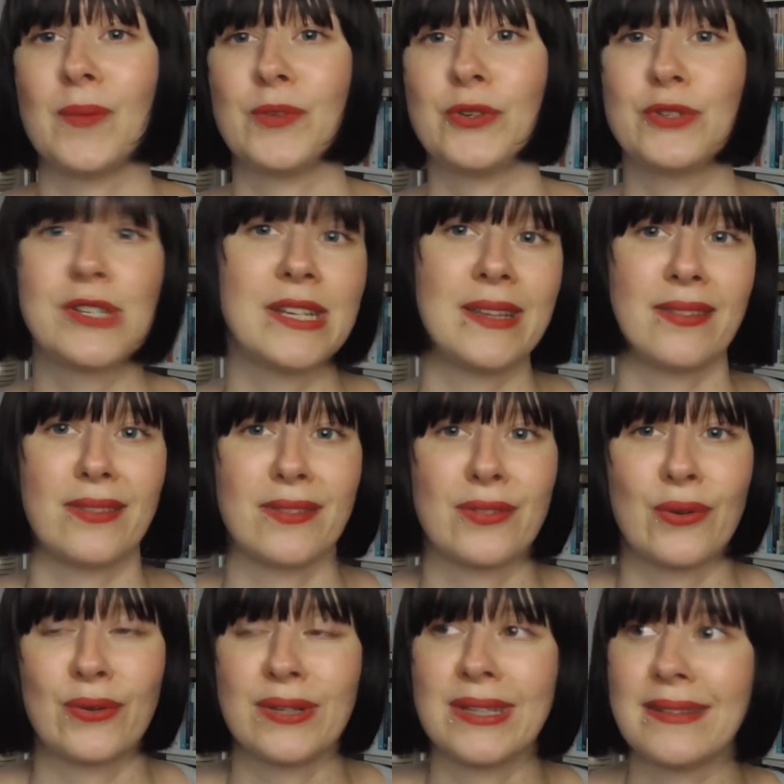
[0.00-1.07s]
Usually the
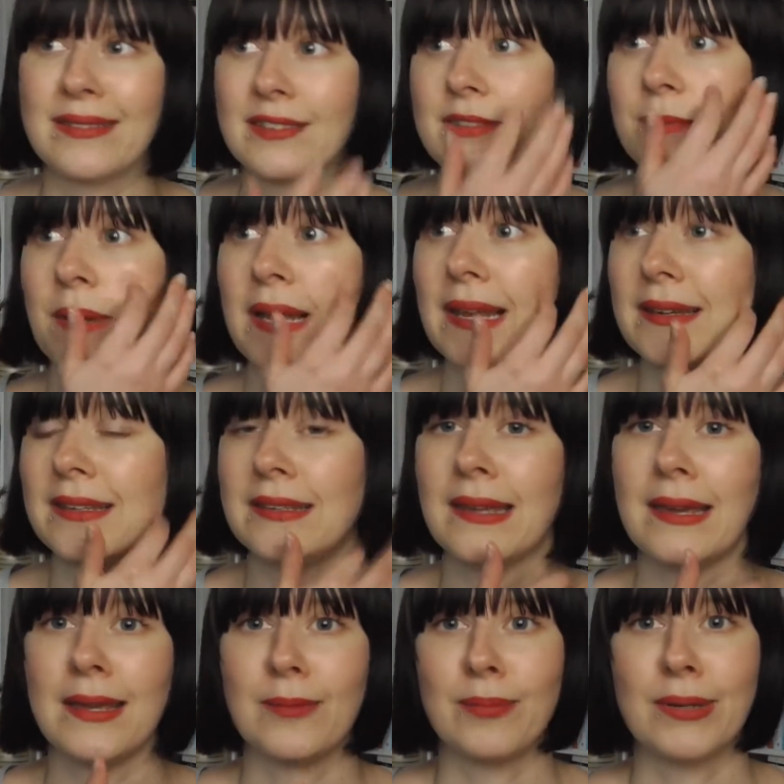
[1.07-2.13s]
13th is my lucky
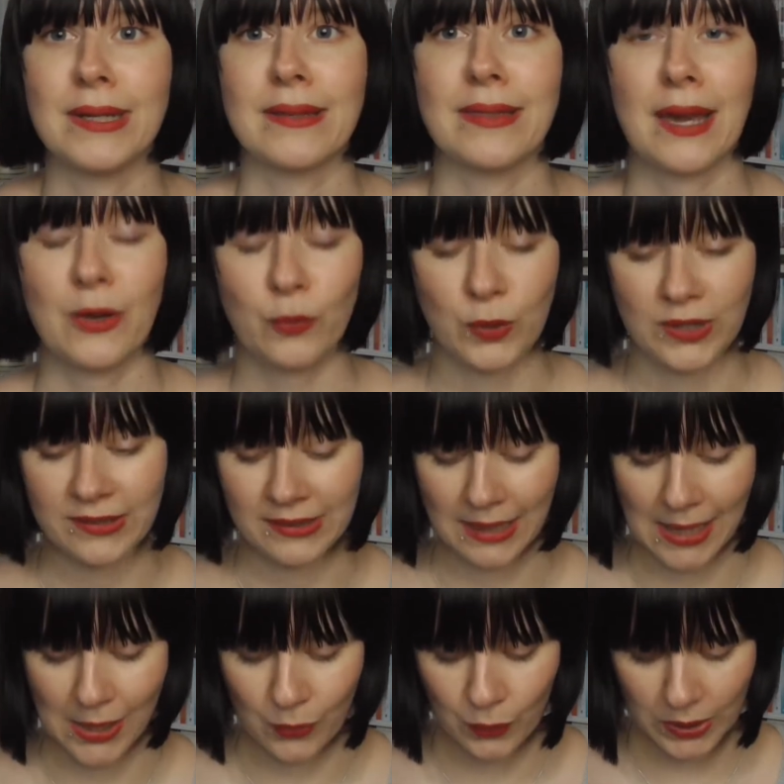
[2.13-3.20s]
day, but that was
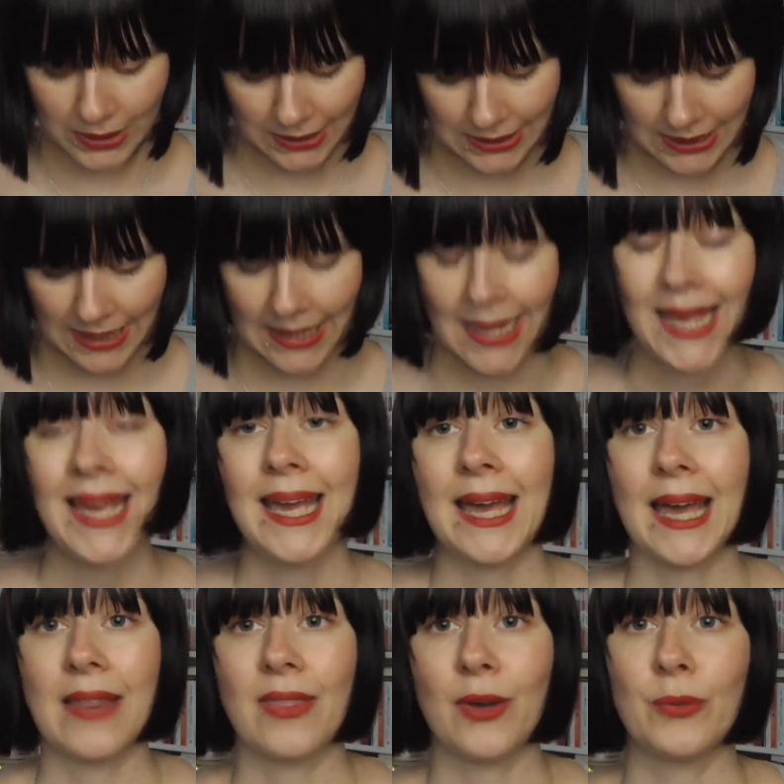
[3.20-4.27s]
a weird day.
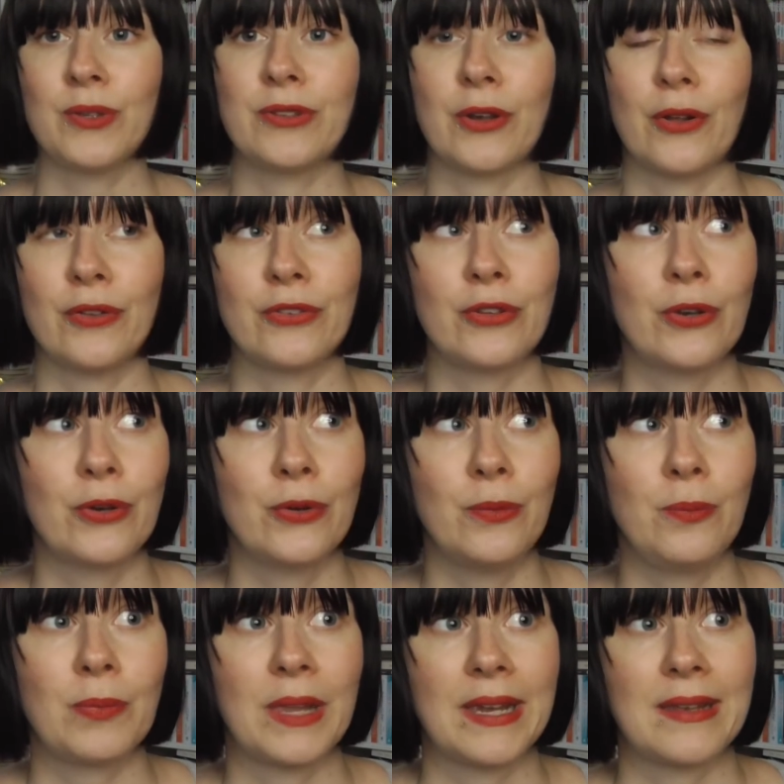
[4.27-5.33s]
And that was
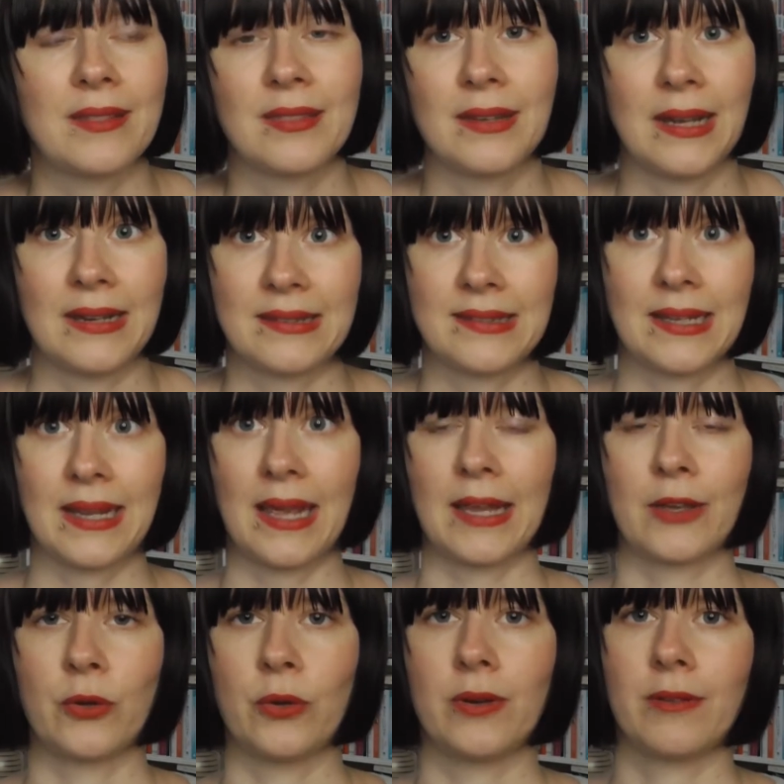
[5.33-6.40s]
also like the last day I
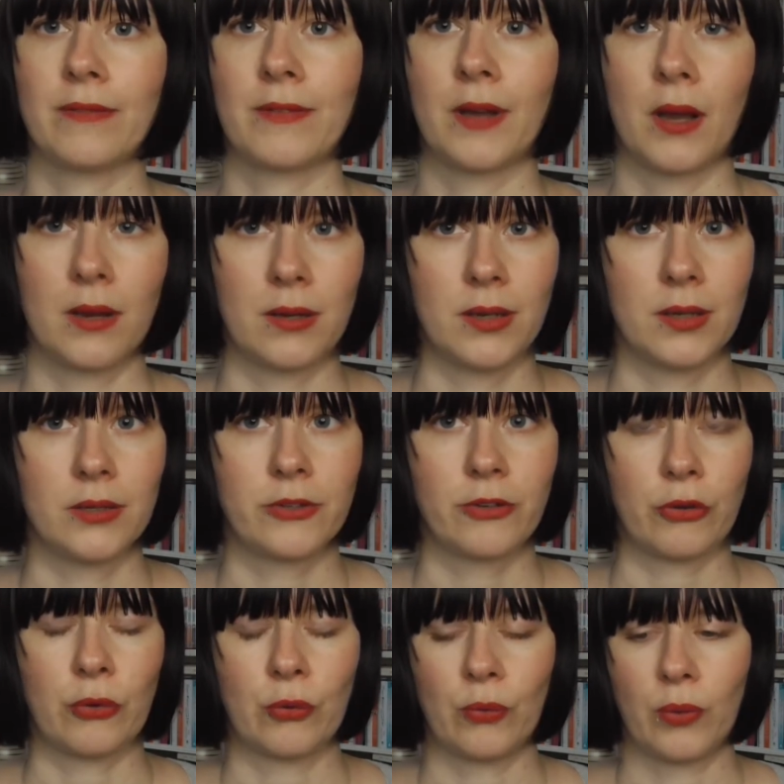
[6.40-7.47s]
could have gone
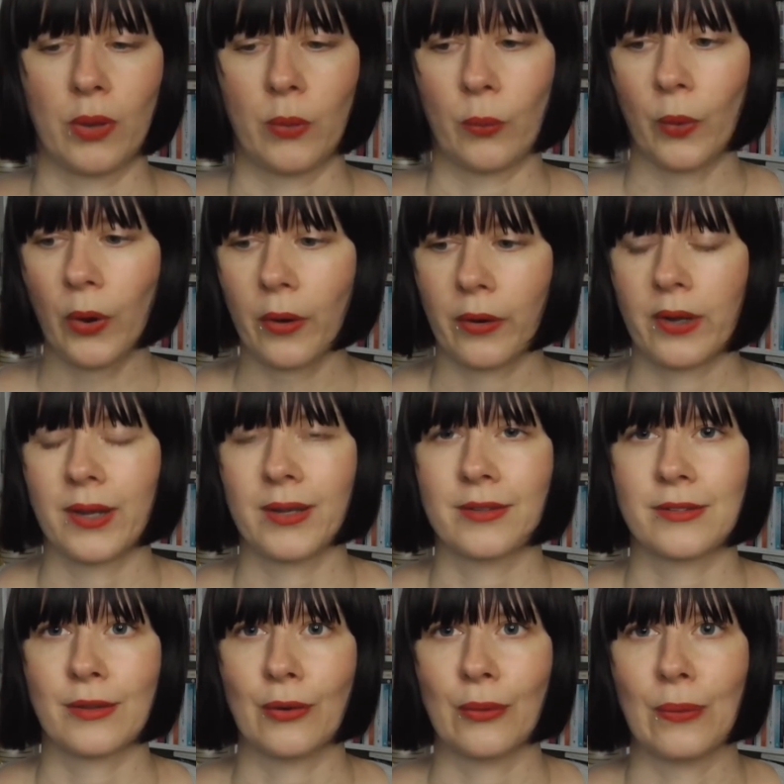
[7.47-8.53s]
to work.
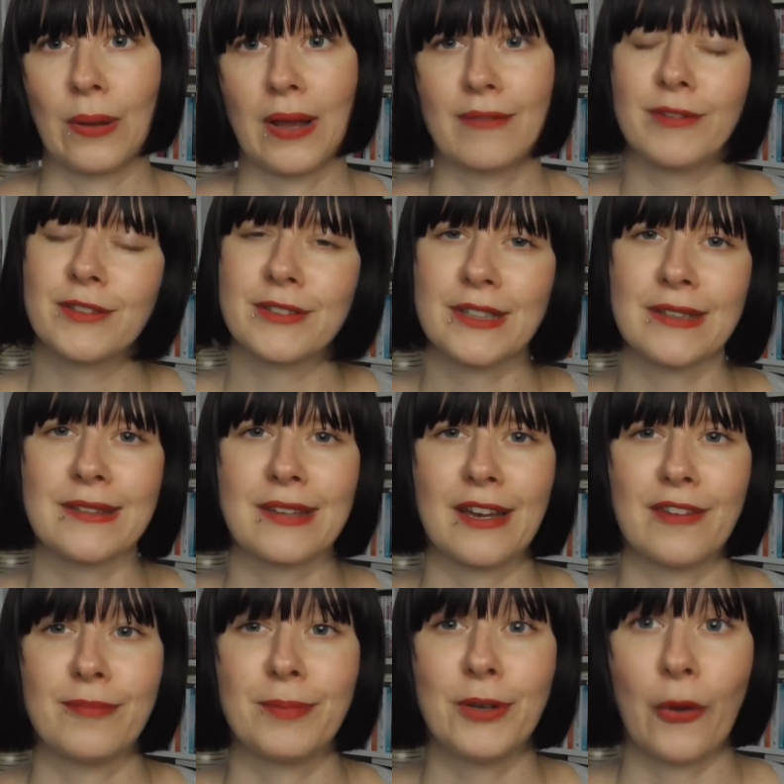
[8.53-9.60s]
So ever since
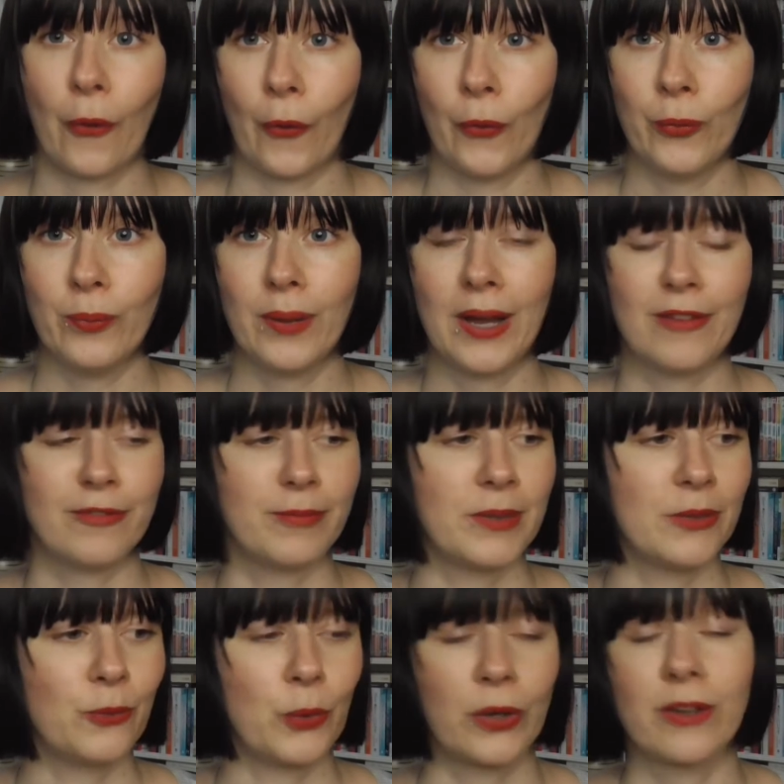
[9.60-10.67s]
I've been home, I've
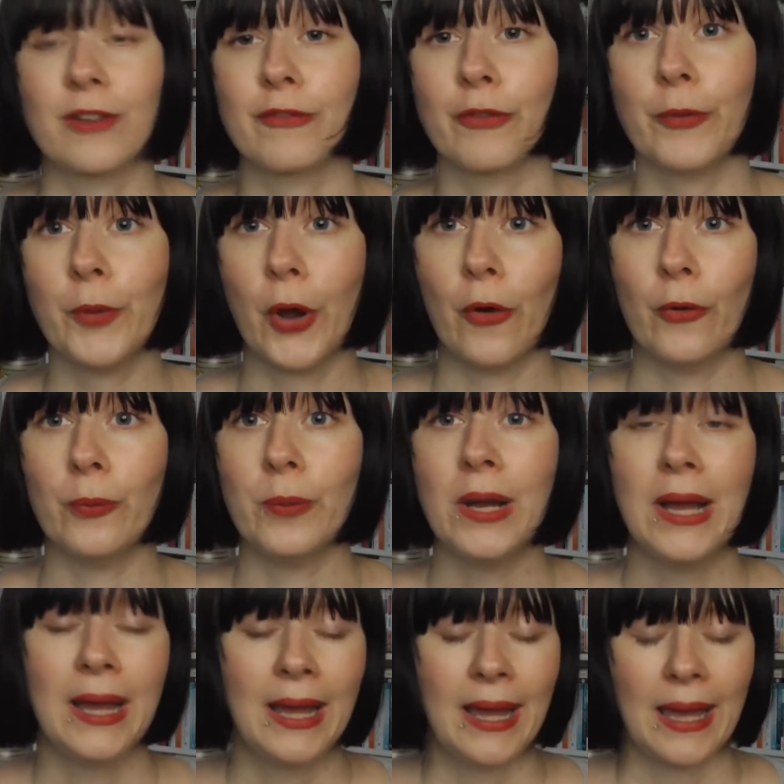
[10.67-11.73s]
been working from home
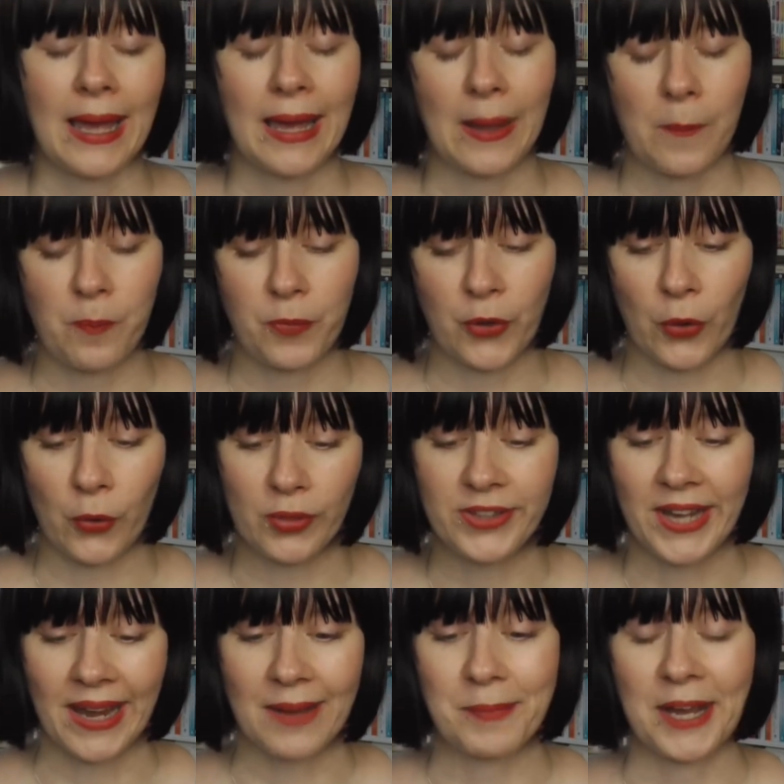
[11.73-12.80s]
the whole
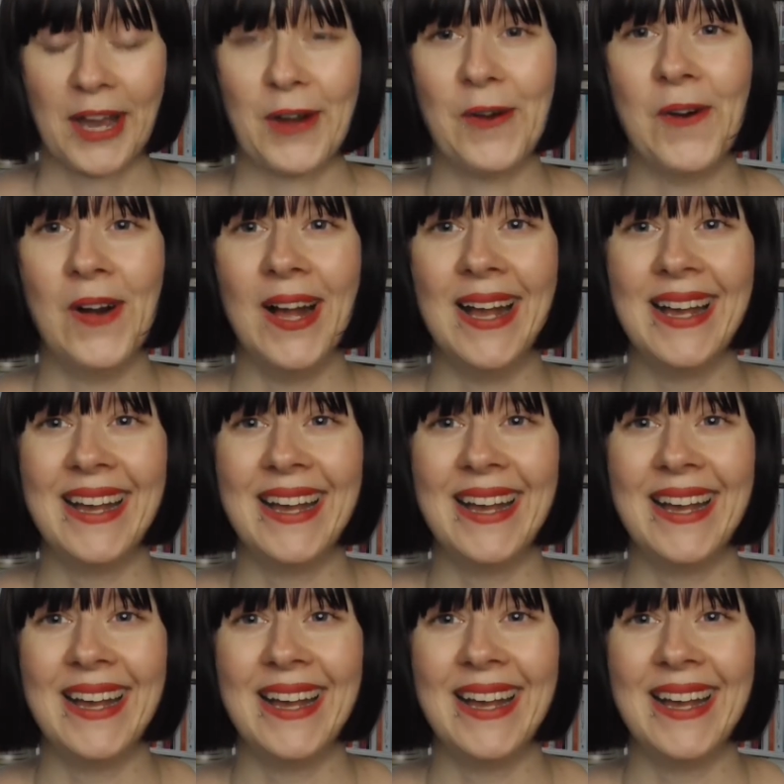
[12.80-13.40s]
time now.